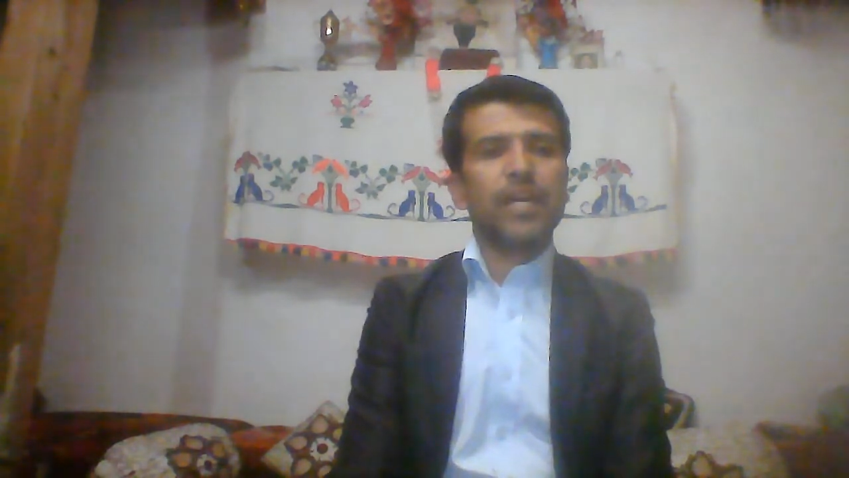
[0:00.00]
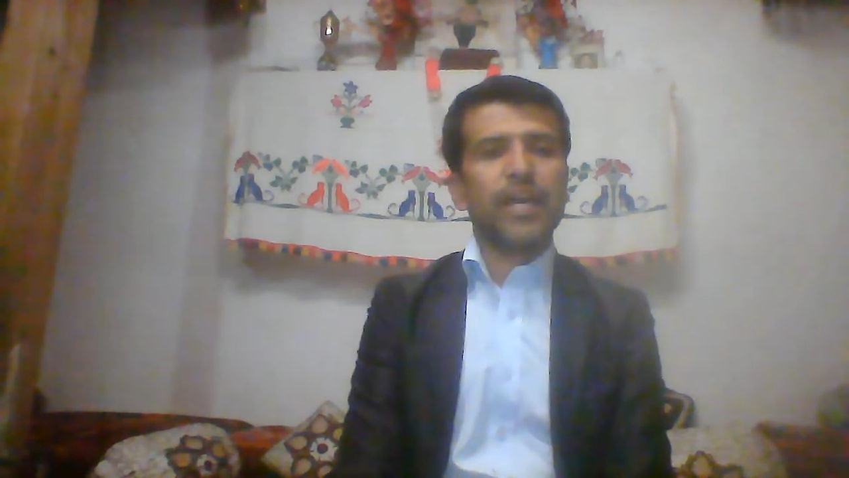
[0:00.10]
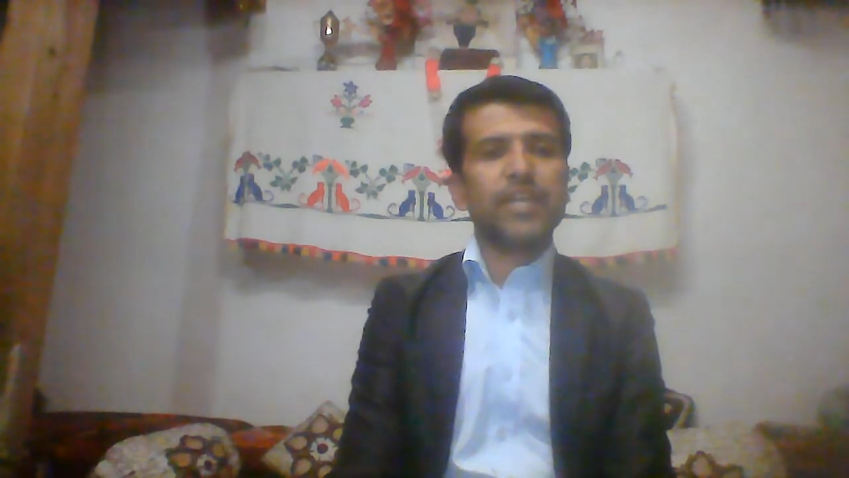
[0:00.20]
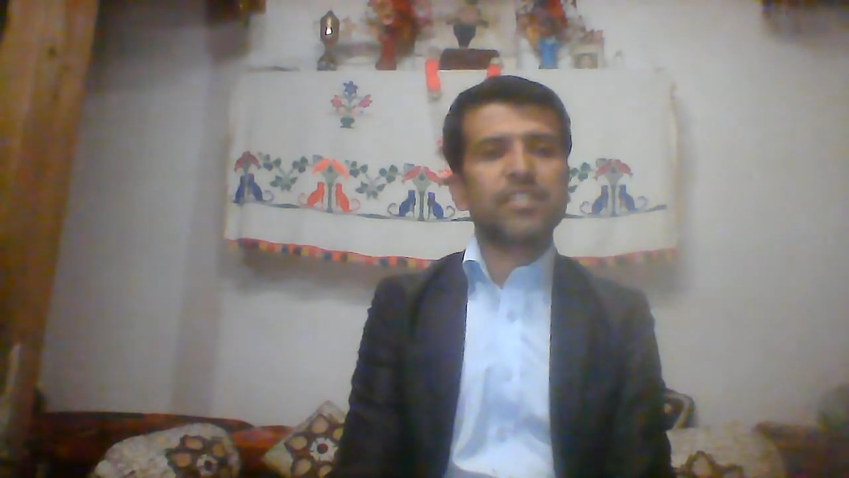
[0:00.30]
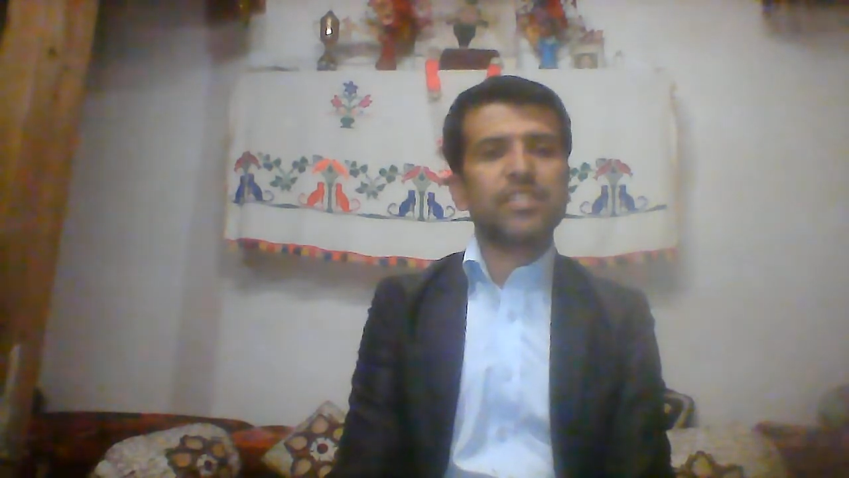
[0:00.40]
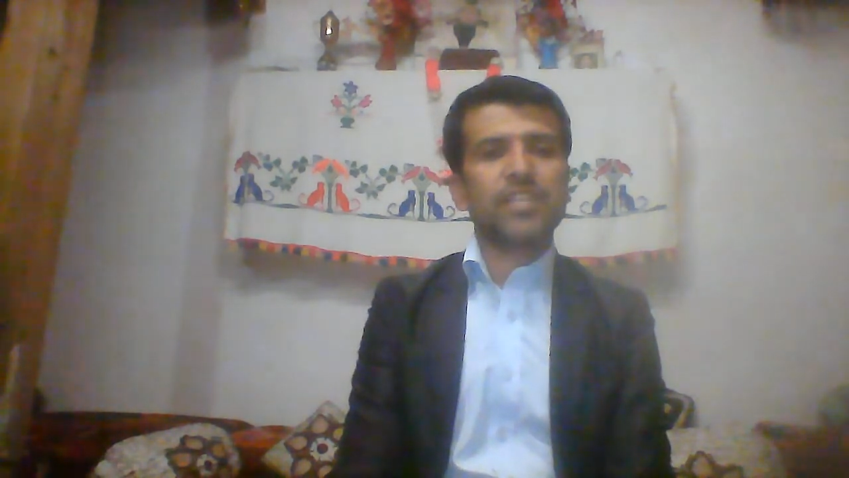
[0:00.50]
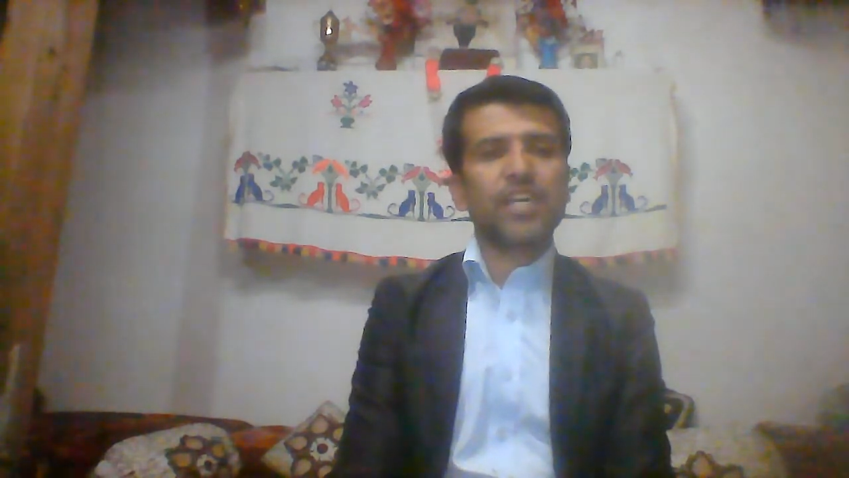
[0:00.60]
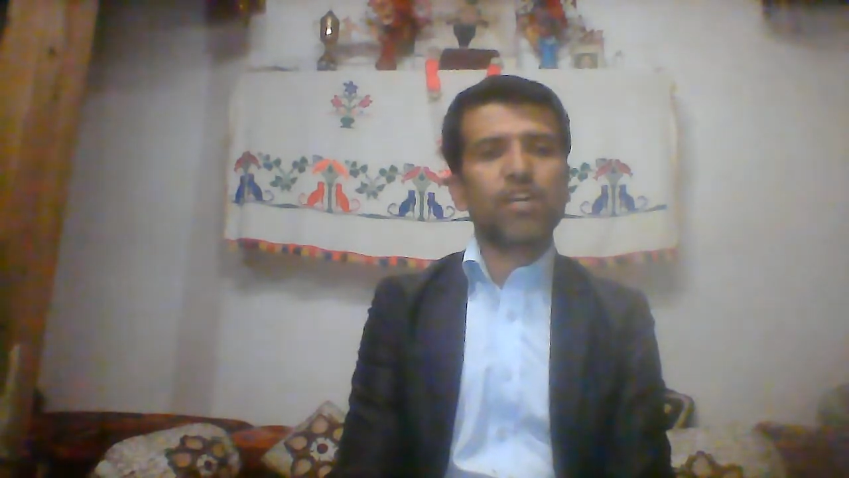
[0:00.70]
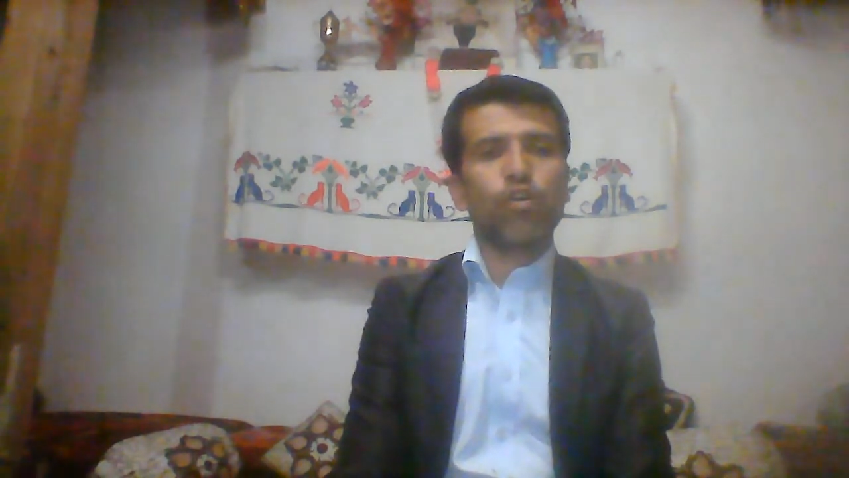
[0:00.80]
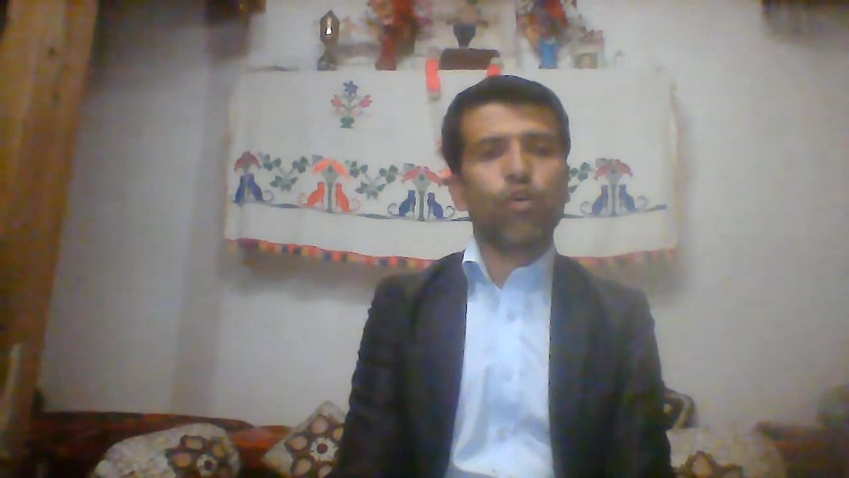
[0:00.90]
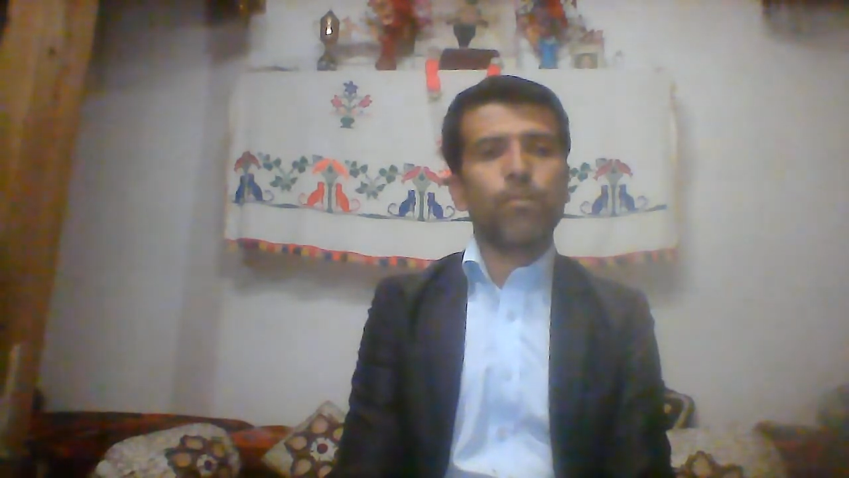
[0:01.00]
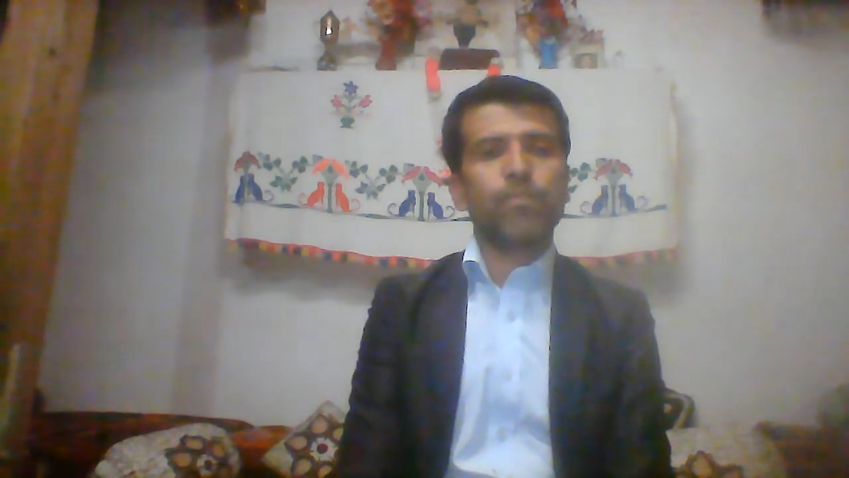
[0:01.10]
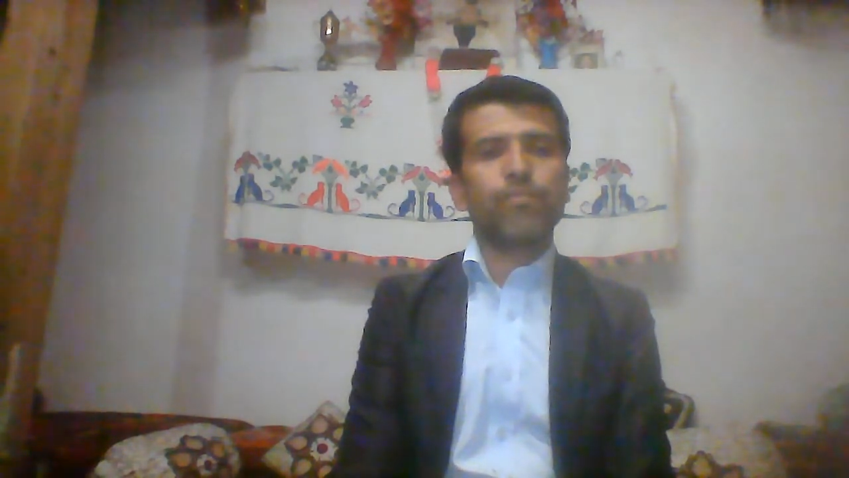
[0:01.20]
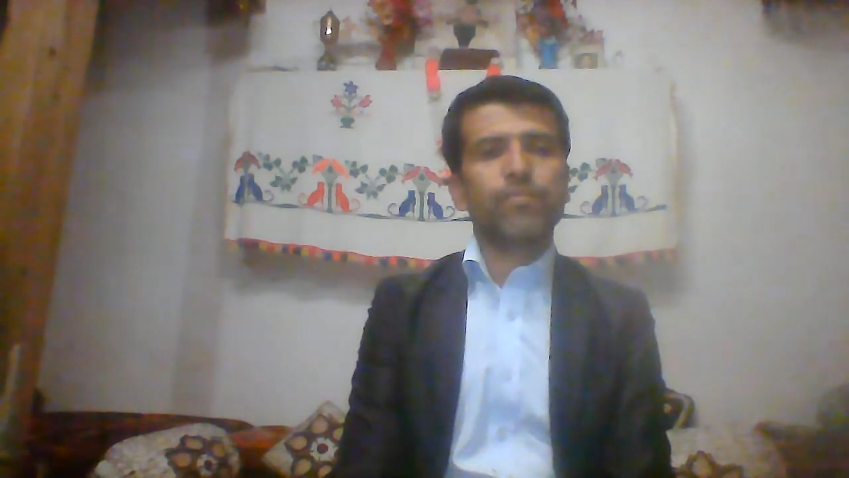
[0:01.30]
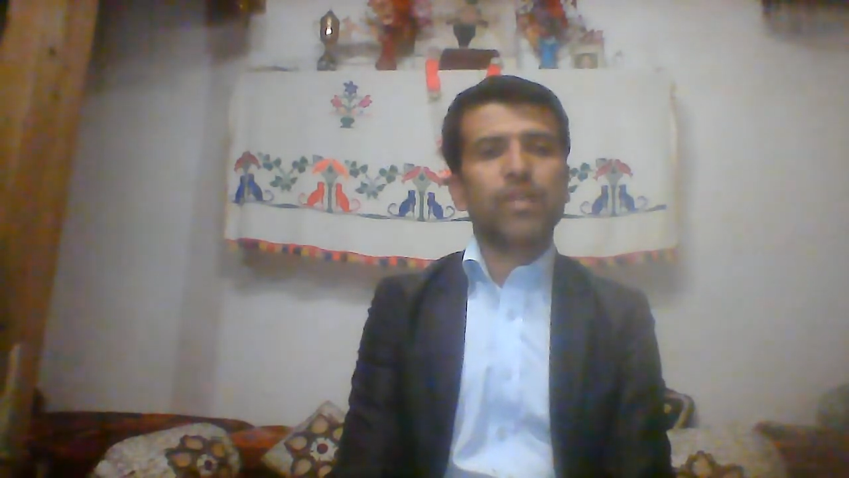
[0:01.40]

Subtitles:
as the take-home